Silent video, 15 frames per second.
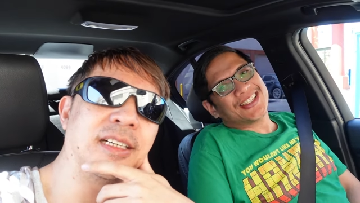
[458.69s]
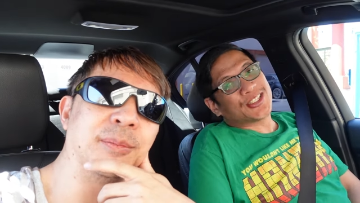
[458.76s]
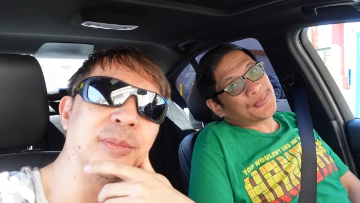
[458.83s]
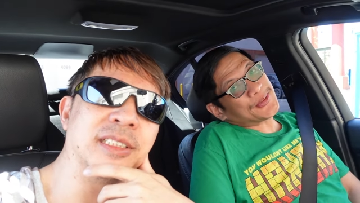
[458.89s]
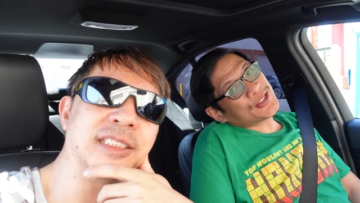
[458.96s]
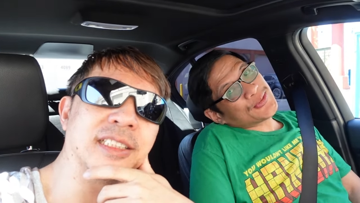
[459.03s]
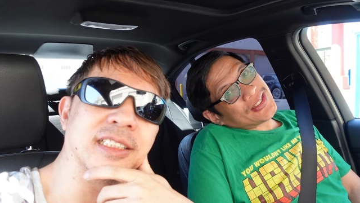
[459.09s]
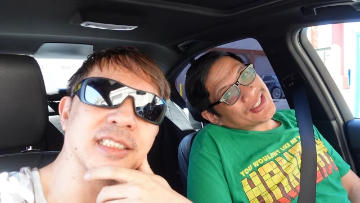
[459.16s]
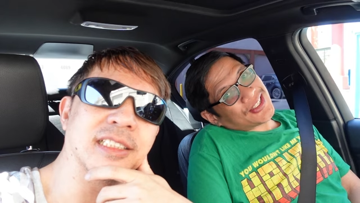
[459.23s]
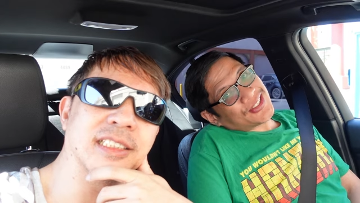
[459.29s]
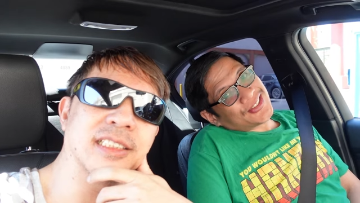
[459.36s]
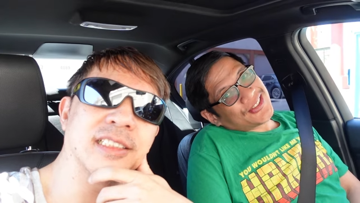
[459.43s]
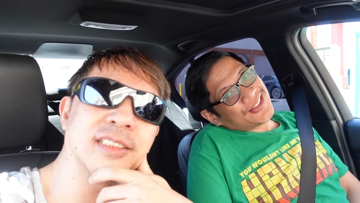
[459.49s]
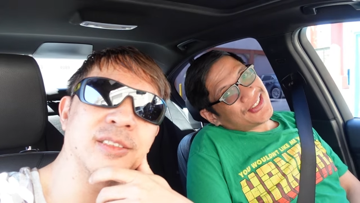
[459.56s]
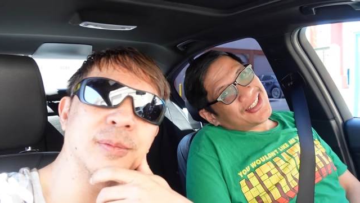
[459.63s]
Speaker 1: super sweet
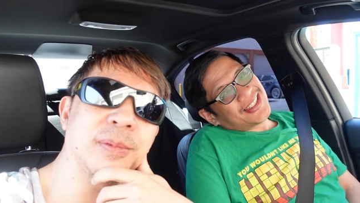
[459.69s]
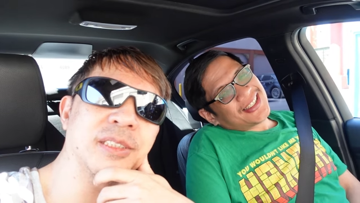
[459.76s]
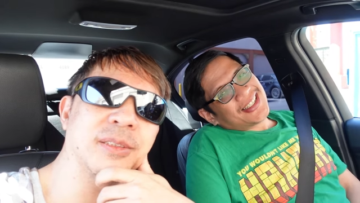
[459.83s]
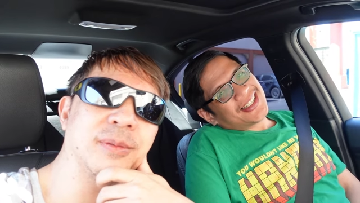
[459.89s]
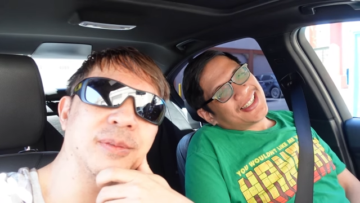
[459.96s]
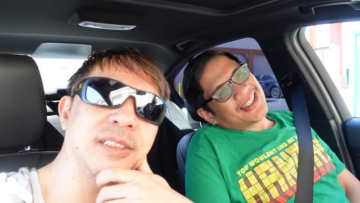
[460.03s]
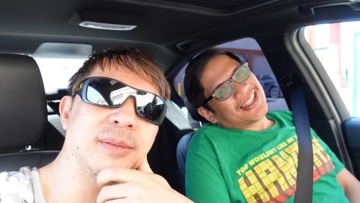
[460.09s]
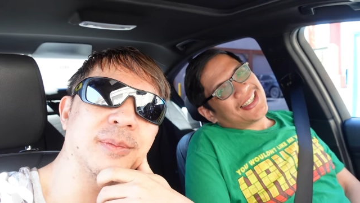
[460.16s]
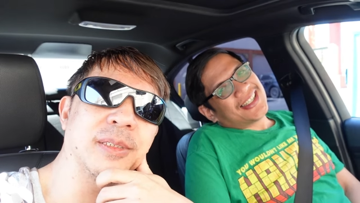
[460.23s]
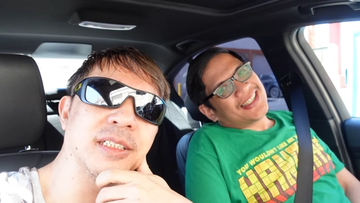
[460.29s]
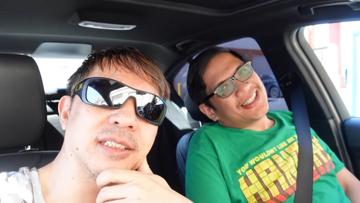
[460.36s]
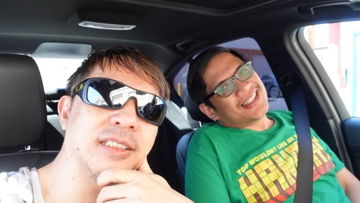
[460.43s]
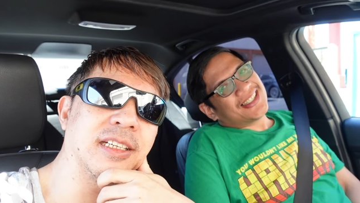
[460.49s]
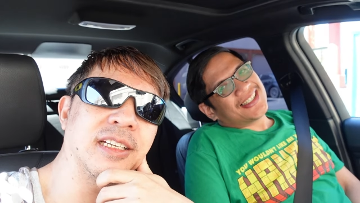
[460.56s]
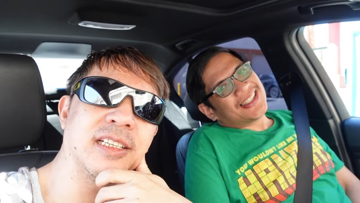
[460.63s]
though. Super sweet,
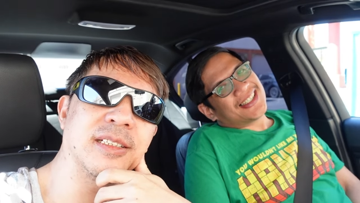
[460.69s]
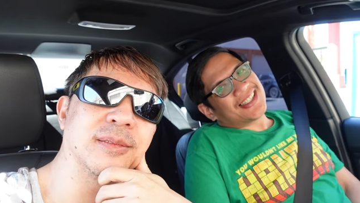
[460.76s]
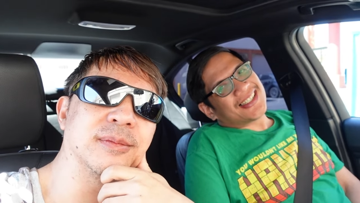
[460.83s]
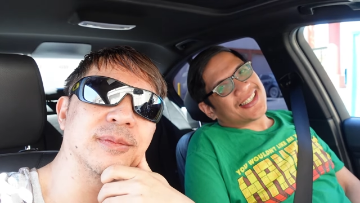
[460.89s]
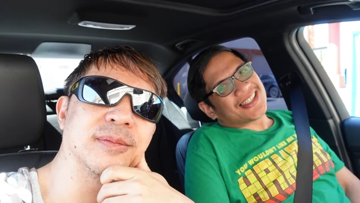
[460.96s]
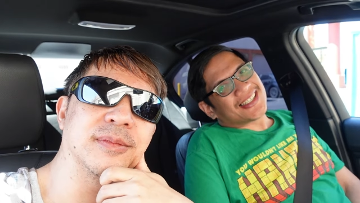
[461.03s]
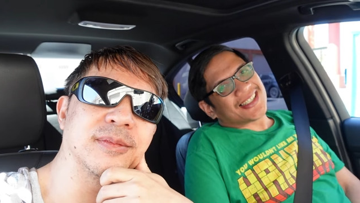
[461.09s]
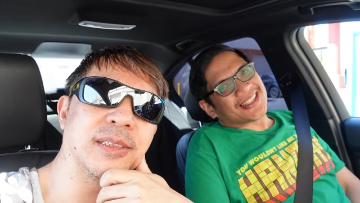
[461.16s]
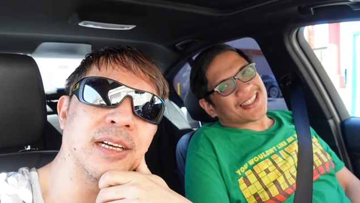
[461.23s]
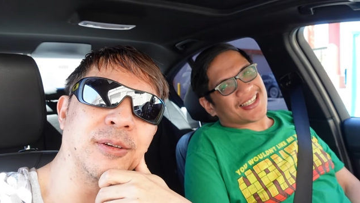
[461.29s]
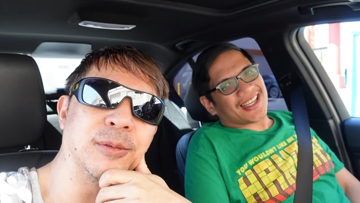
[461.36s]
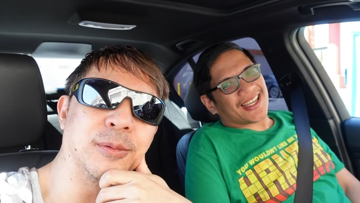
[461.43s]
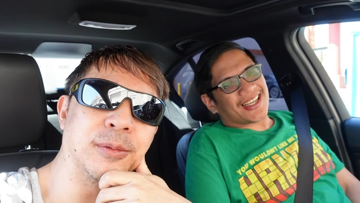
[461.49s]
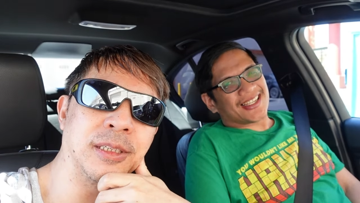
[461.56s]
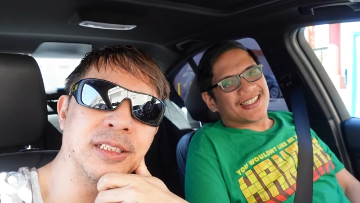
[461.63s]
but damn,
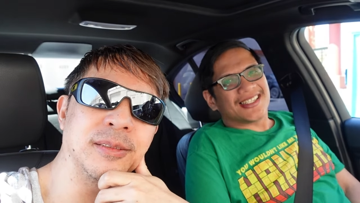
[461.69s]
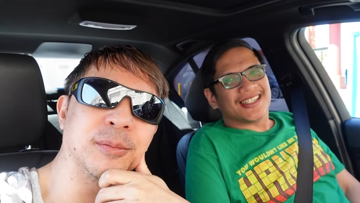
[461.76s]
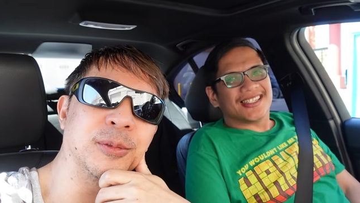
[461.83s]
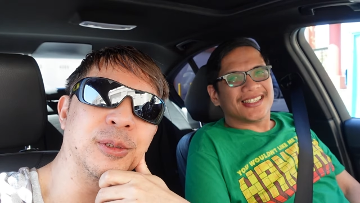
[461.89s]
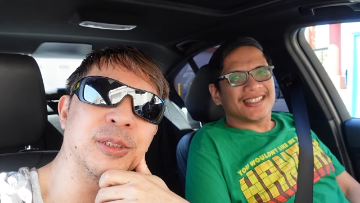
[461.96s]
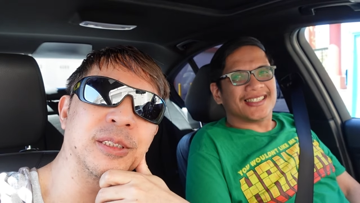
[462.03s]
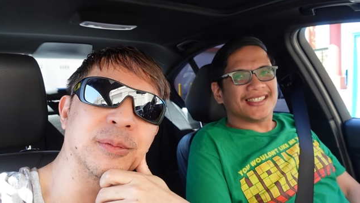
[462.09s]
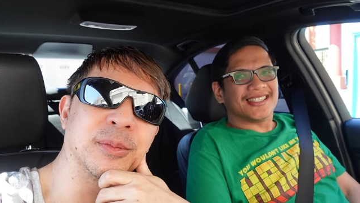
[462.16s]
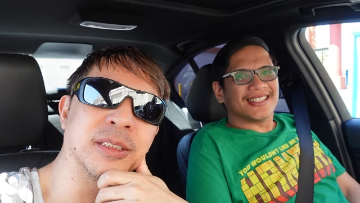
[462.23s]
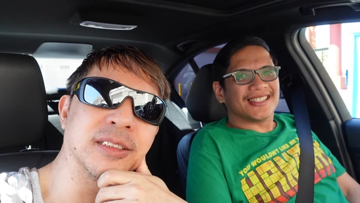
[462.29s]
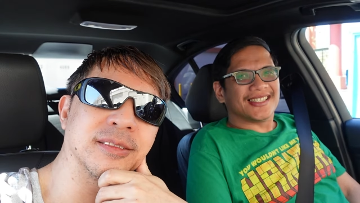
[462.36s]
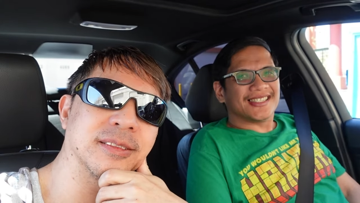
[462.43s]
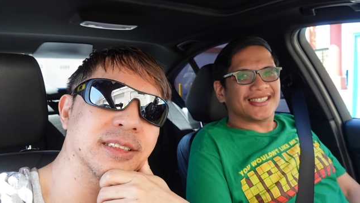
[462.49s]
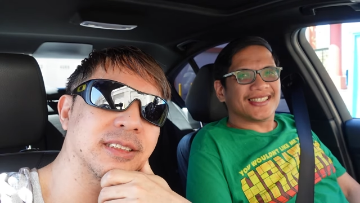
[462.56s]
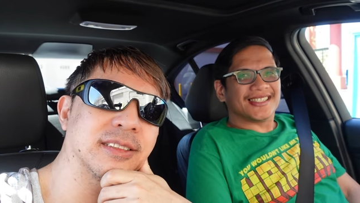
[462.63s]
yeah. I want more, but
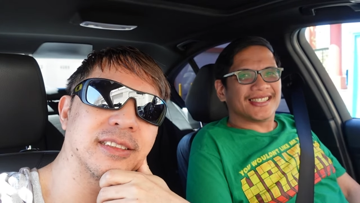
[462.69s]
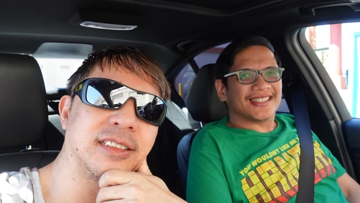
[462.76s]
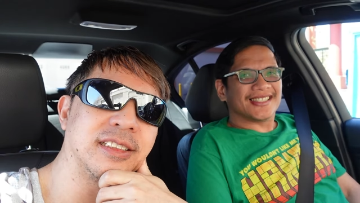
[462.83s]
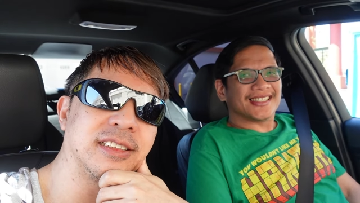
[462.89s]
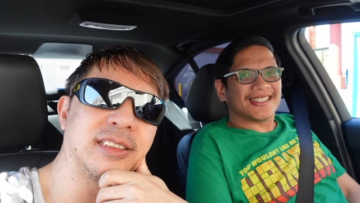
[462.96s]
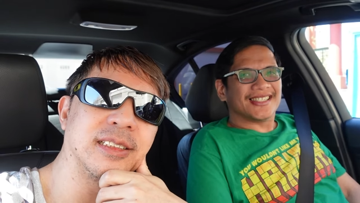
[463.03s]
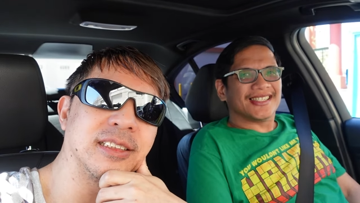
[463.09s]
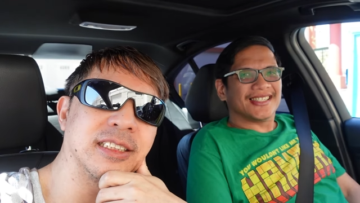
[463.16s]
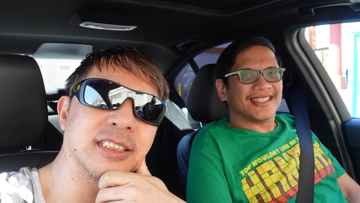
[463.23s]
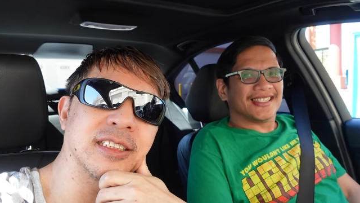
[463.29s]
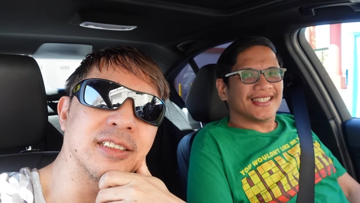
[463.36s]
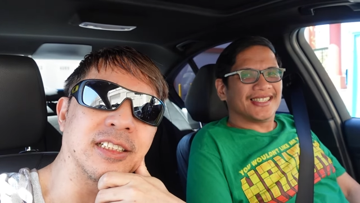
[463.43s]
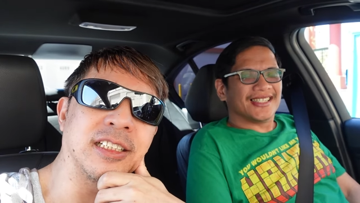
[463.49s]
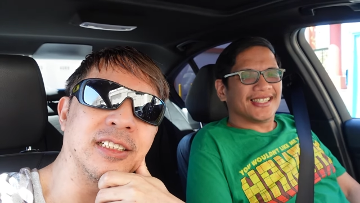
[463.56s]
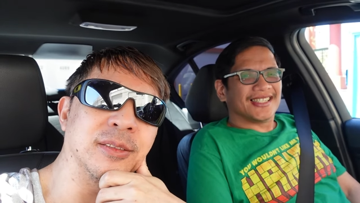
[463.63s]
it's
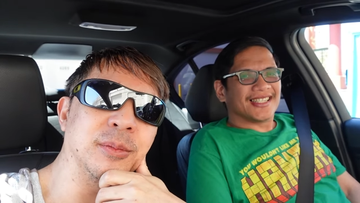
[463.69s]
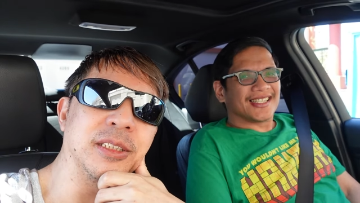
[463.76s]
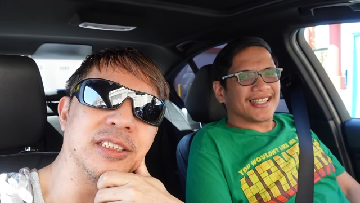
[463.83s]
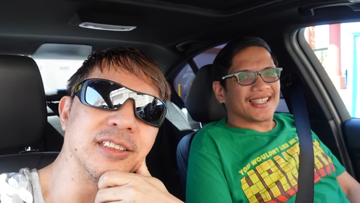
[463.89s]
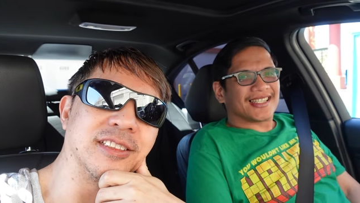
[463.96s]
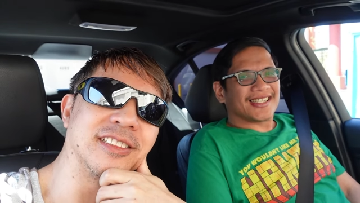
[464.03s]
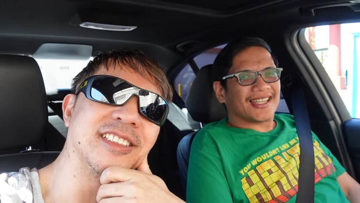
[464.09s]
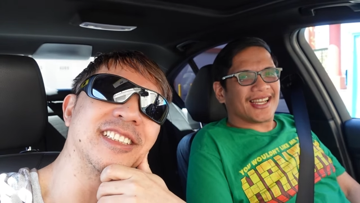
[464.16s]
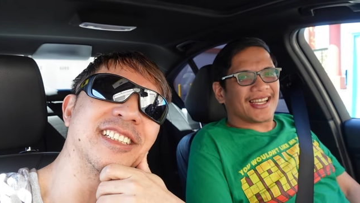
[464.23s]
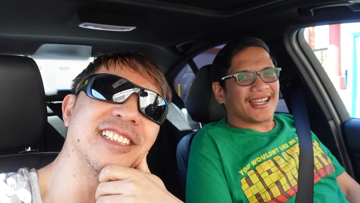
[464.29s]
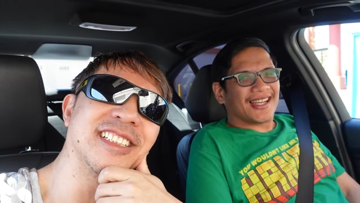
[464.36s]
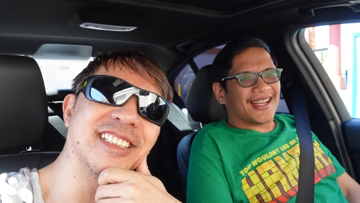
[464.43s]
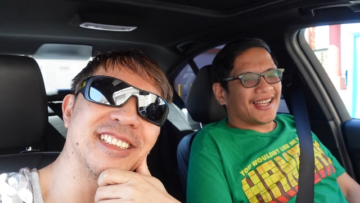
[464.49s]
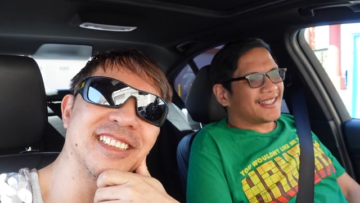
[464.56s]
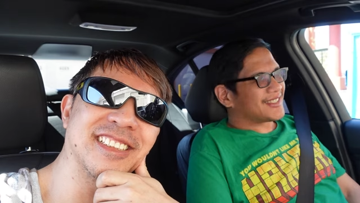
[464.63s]
gonna kill me. yeah.